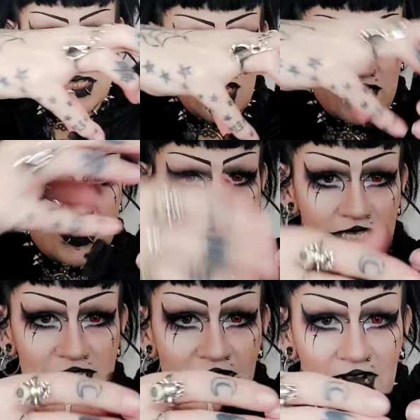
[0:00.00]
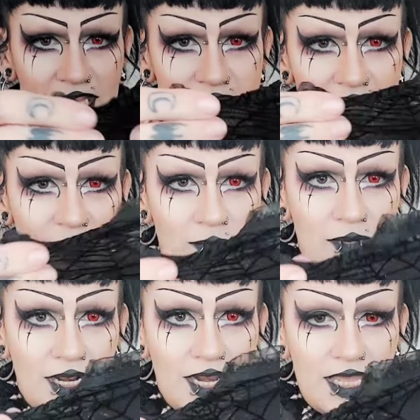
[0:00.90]
looks exactly the same
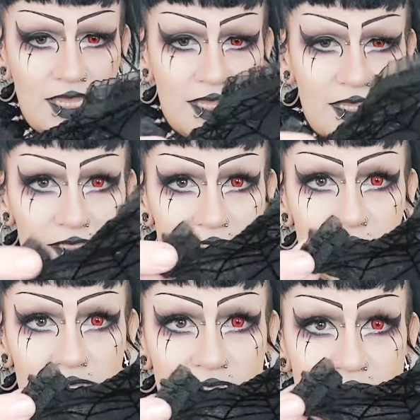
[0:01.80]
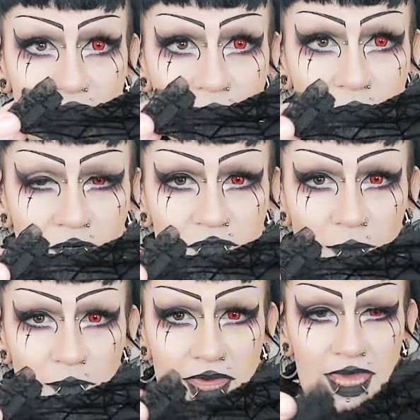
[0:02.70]
really. It's got the same
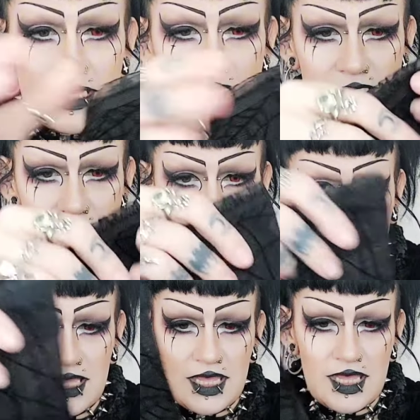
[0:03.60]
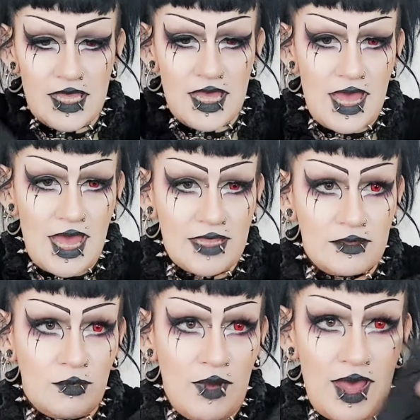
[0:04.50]
front piece and
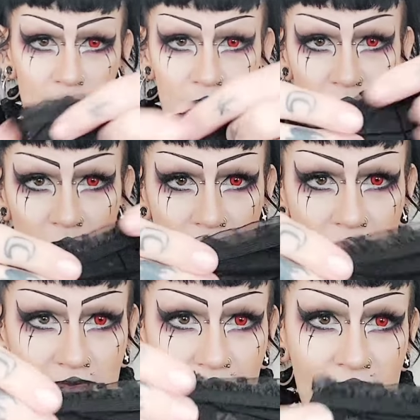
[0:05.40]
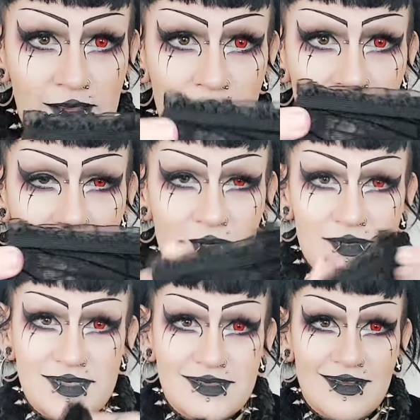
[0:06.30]
the web and the
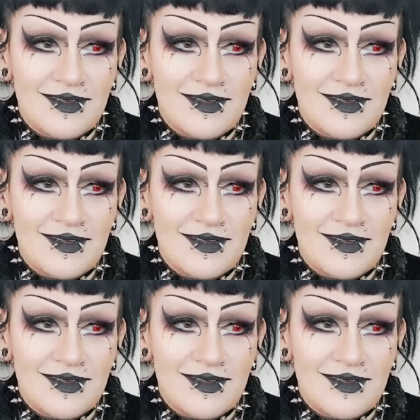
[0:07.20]
frills. So